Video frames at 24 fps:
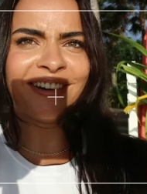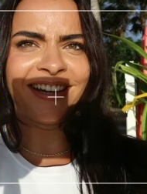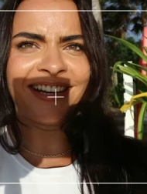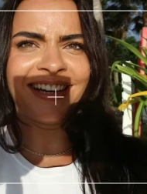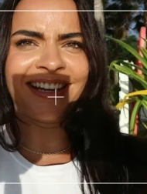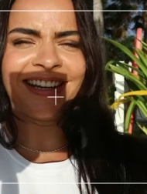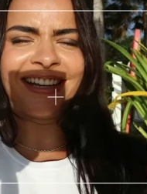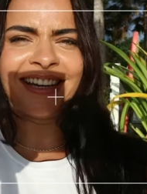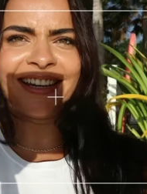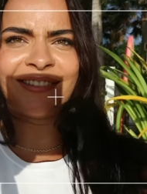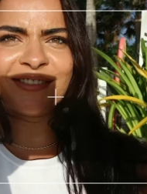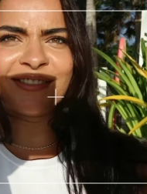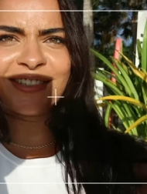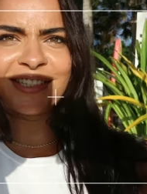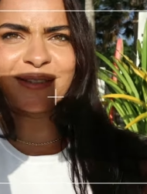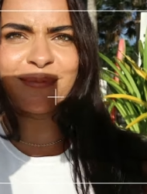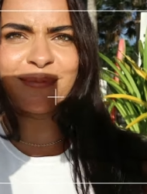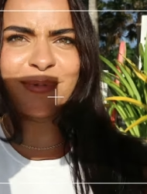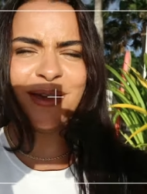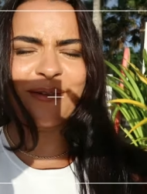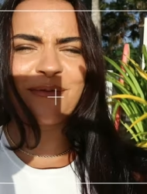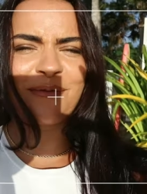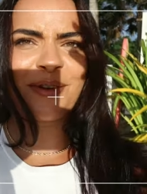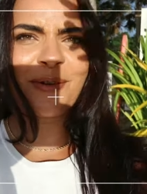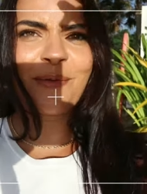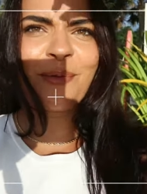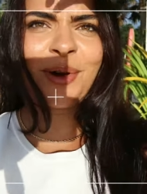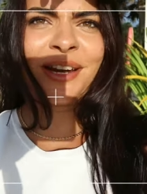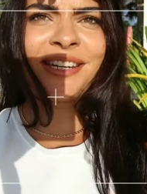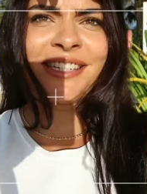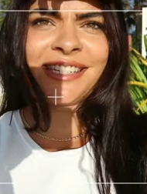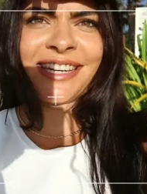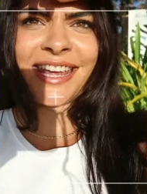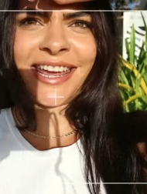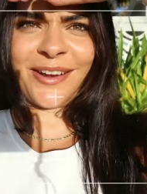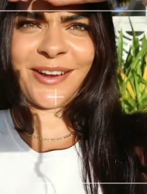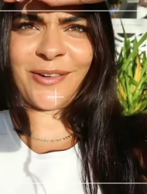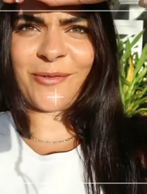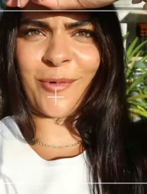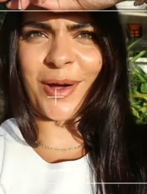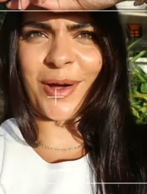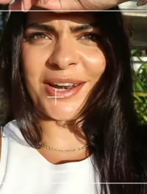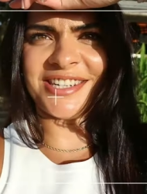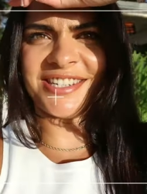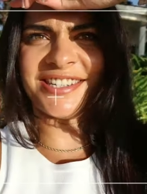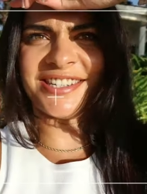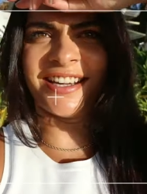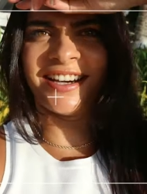we it was a bit of a one-take
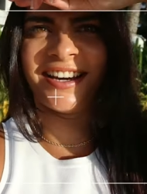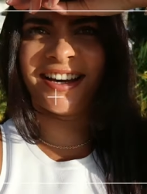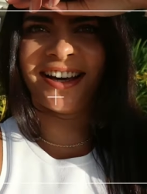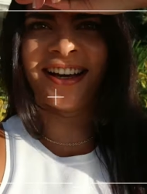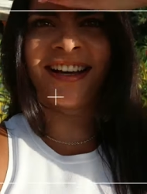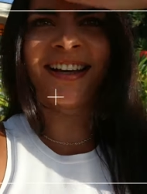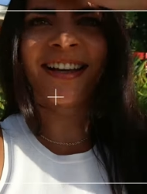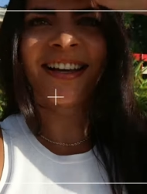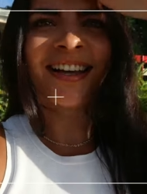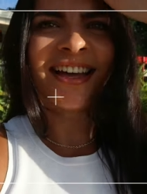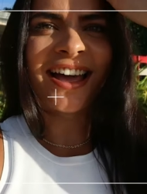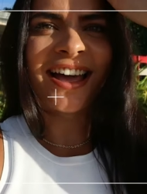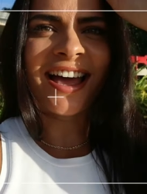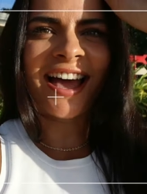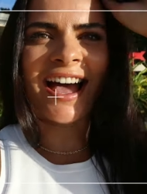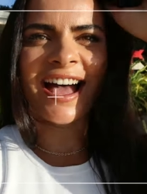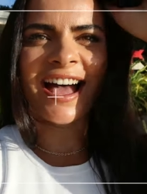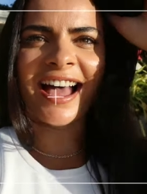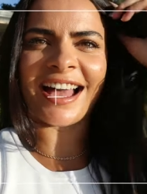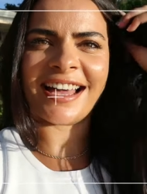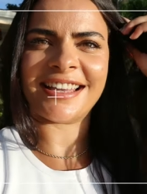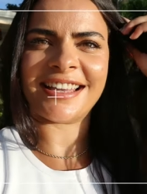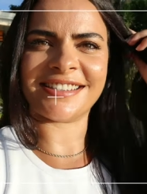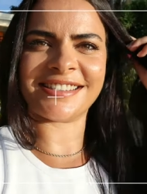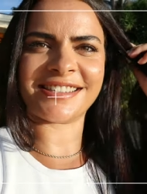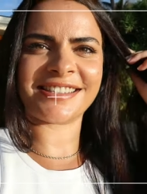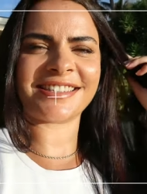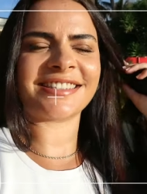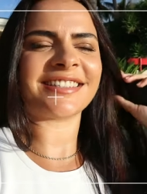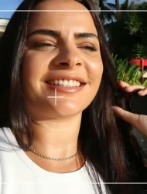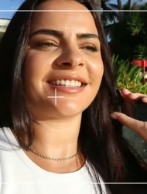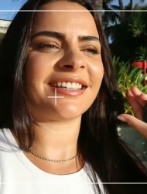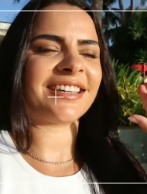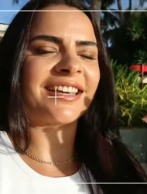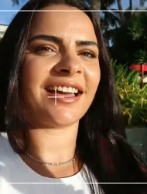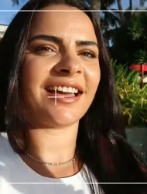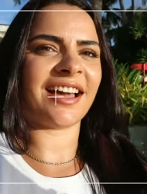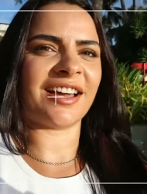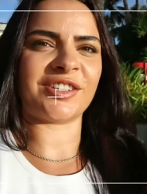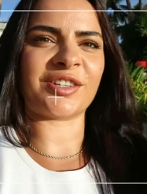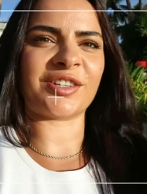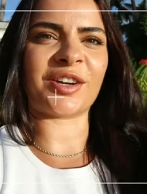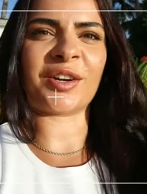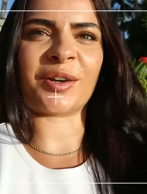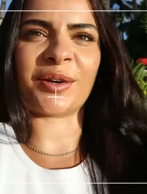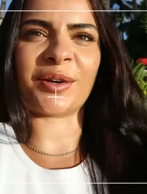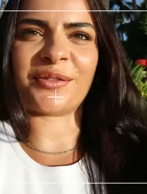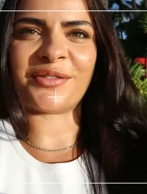wonder as I
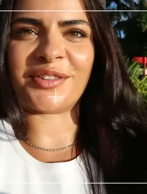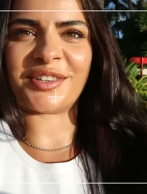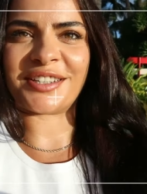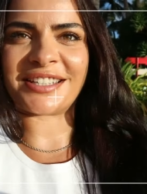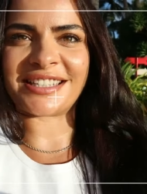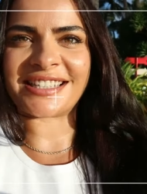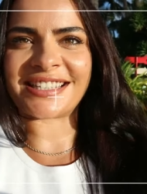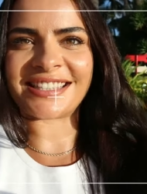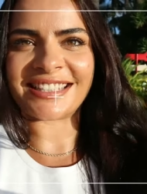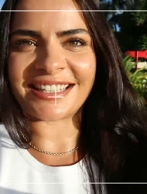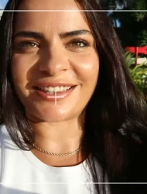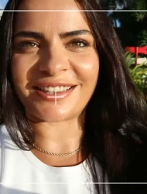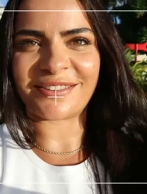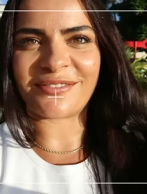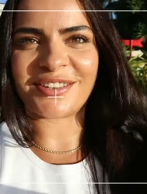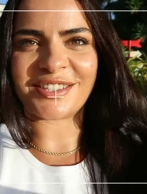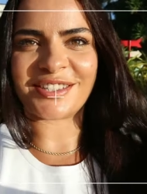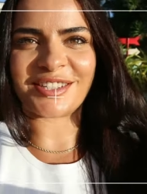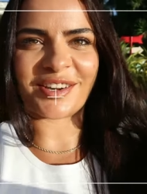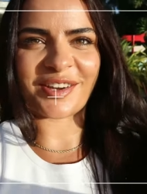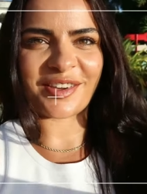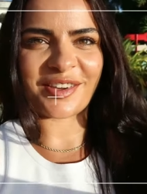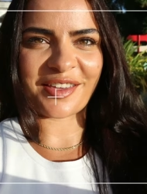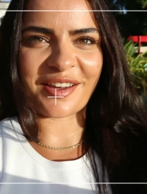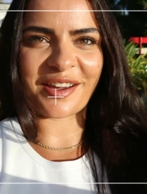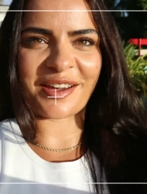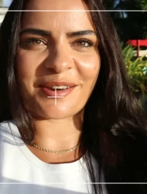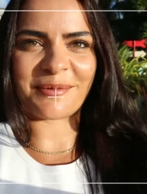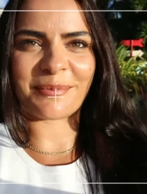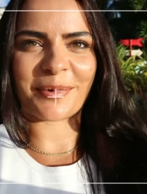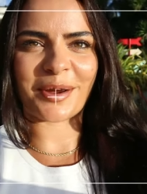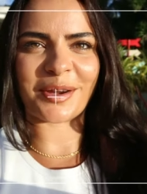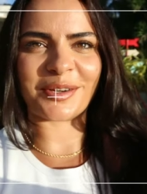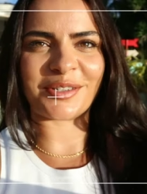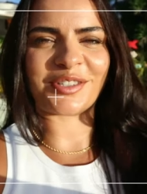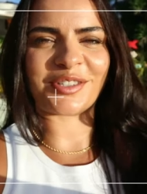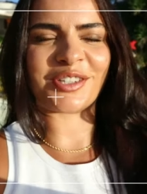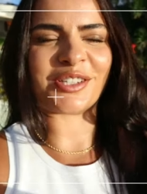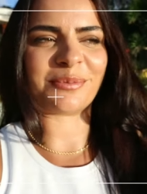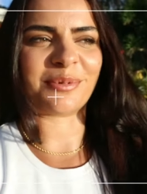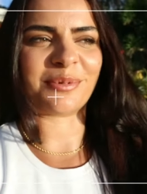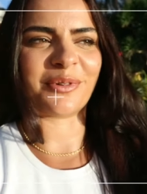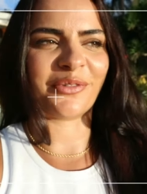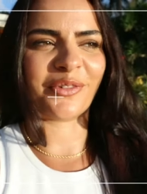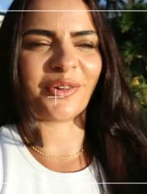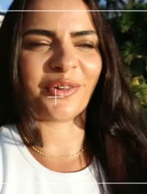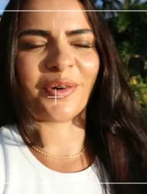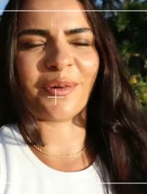don't know if you can see in the video that I'd posted
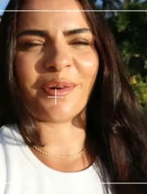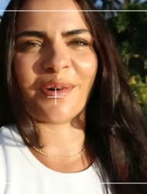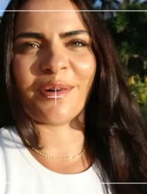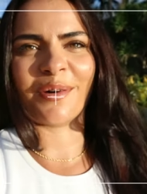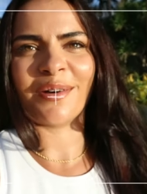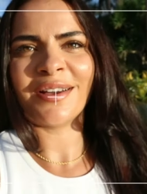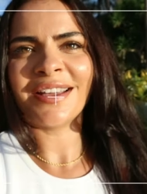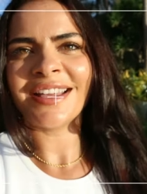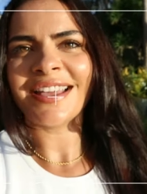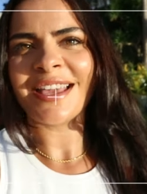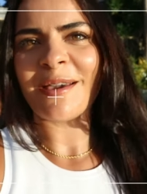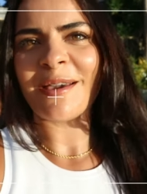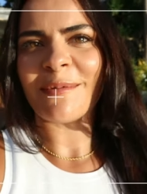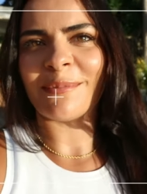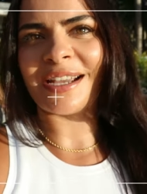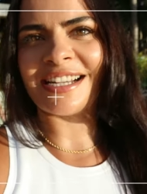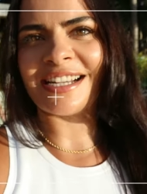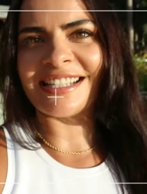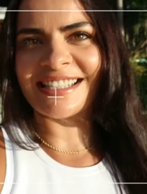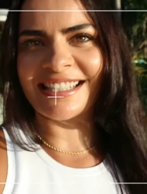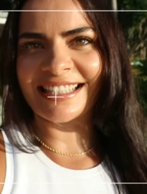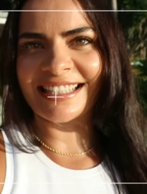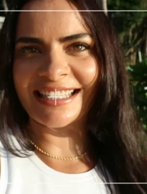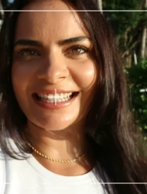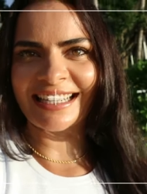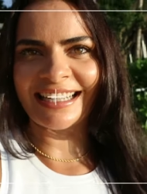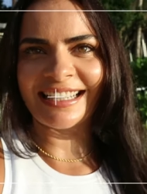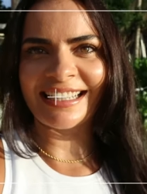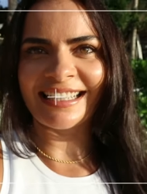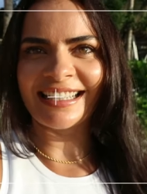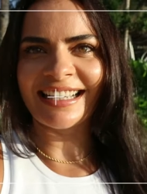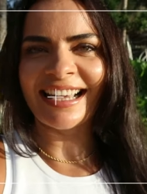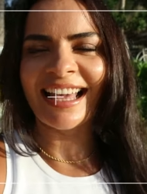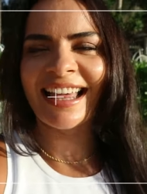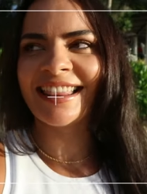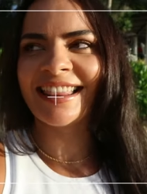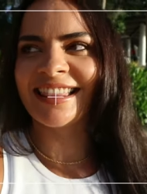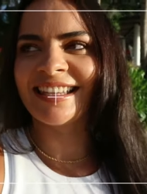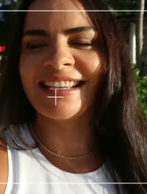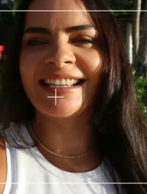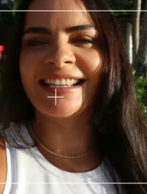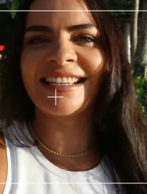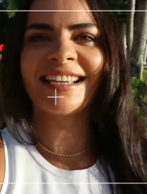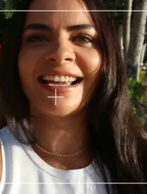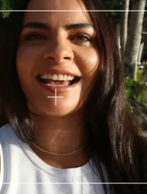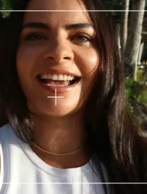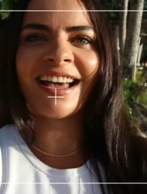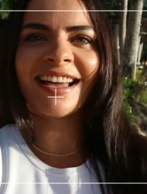before, basically
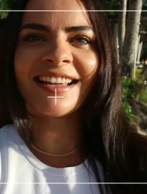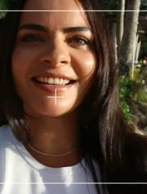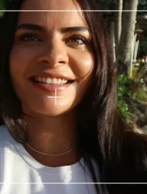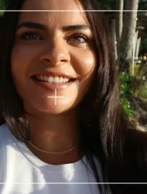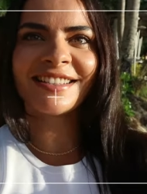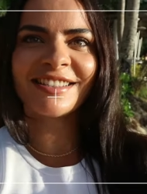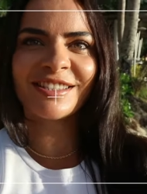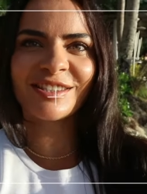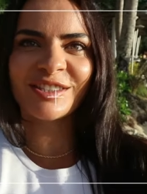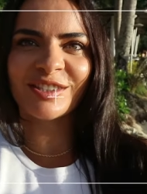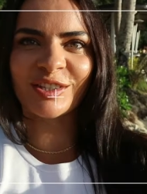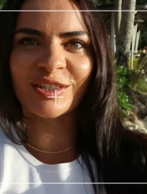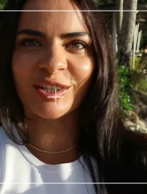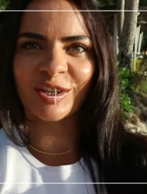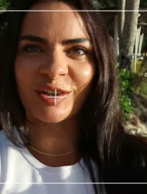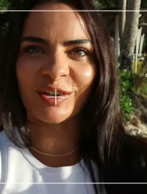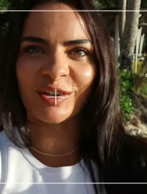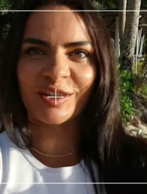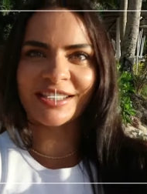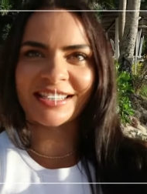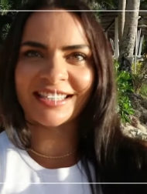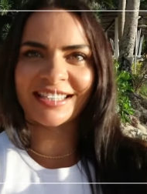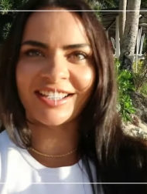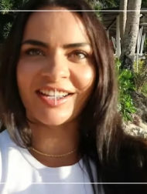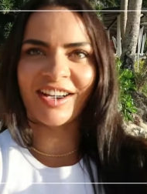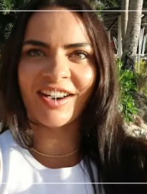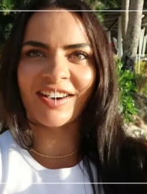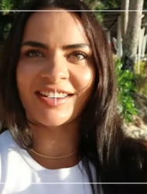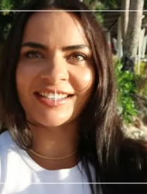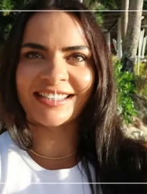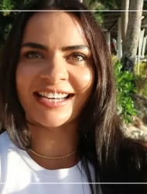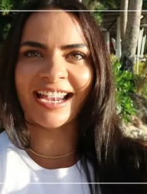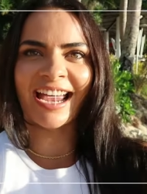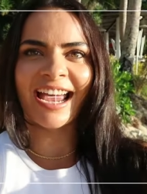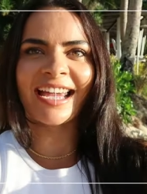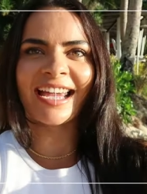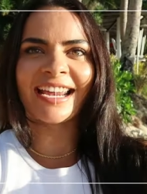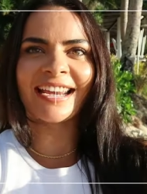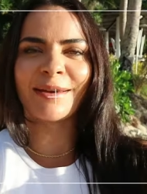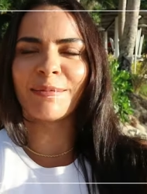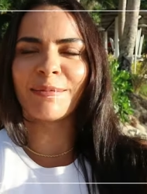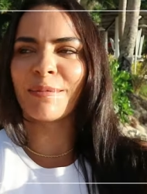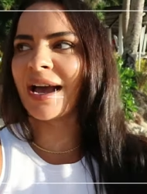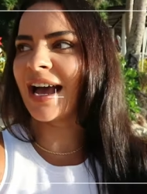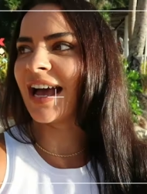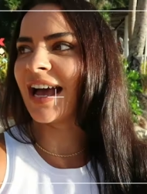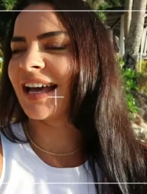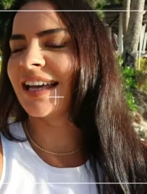the security guard
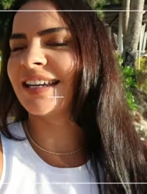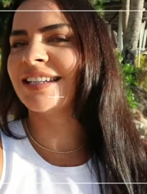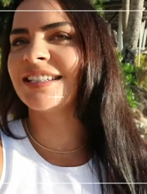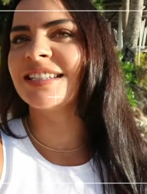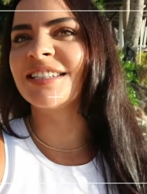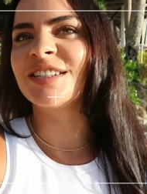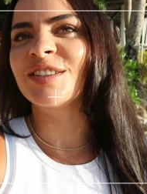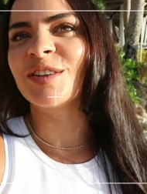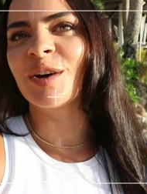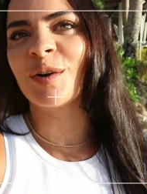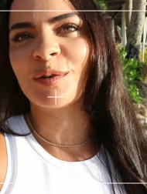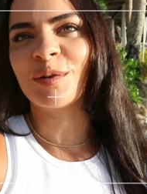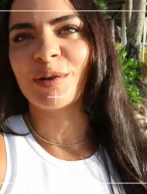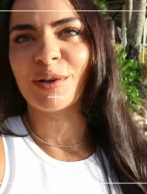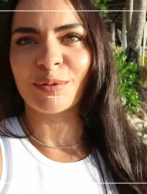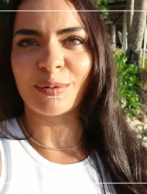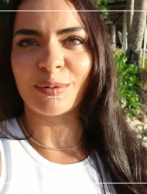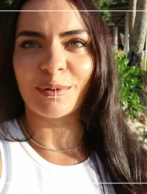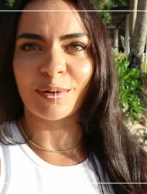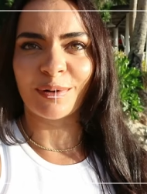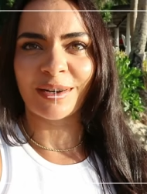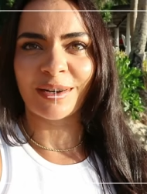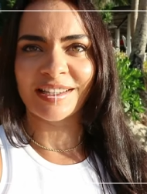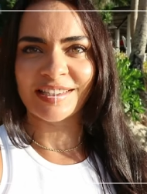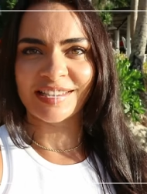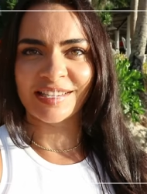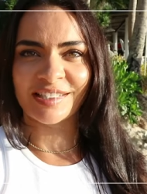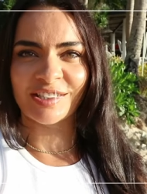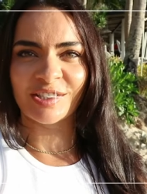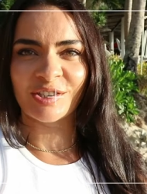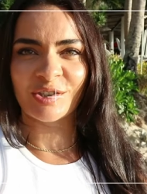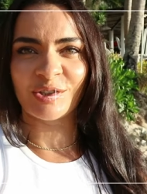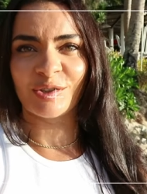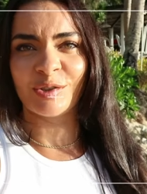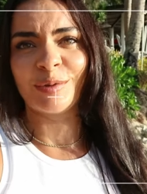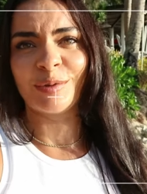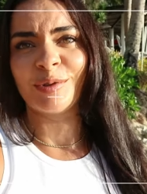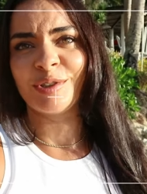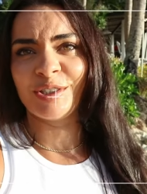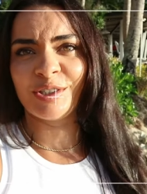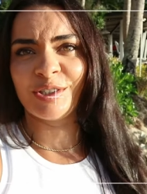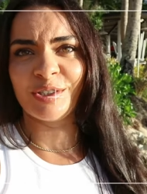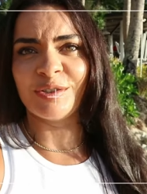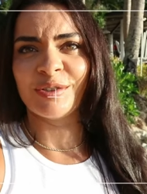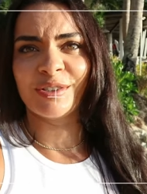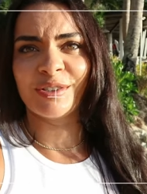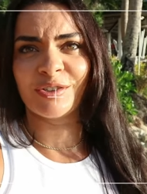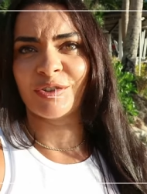came and told us we're not allowed
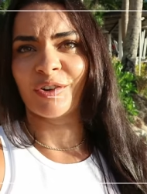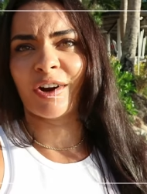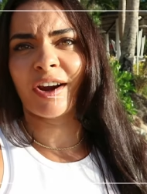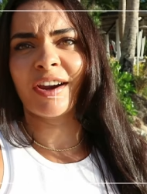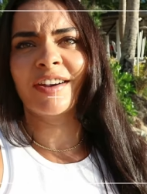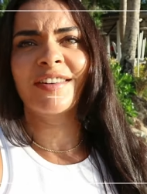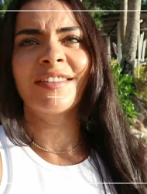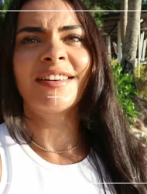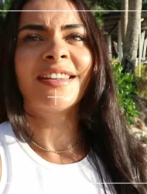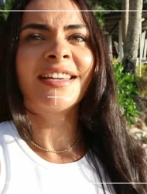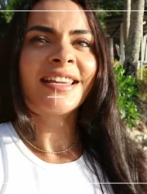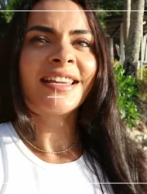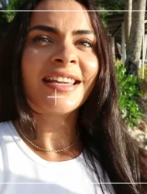to use a drone,